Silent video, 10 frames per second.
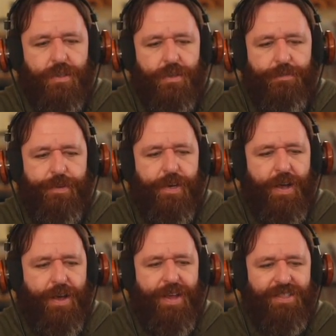You feel
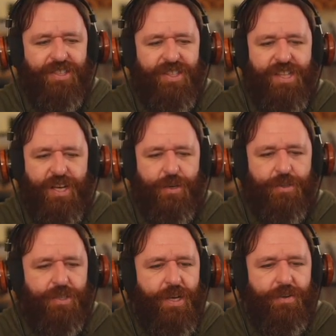how that's thicker
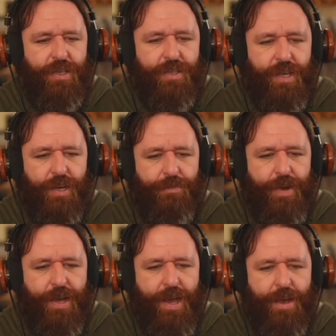sounding than if
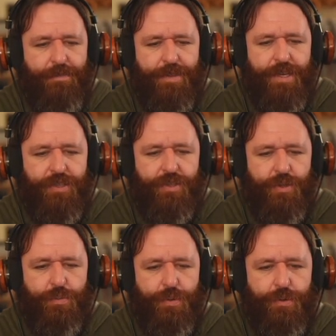I have these
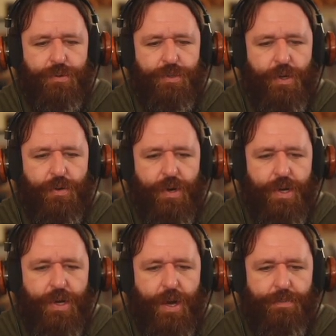two boosts? So
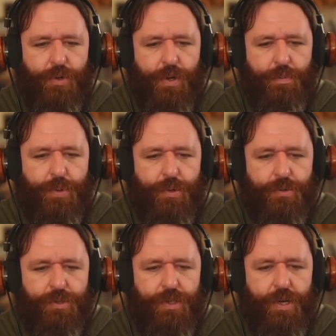I'm doing a
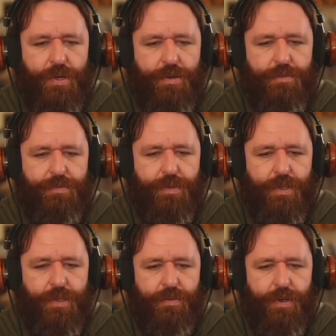boost of,
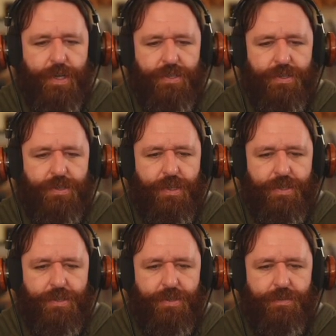well, let's
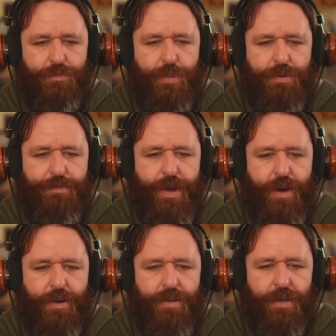be
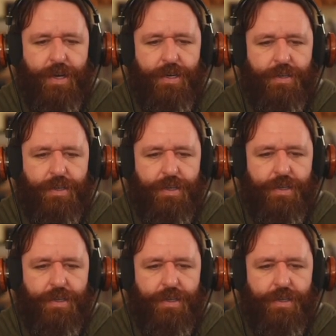fair, and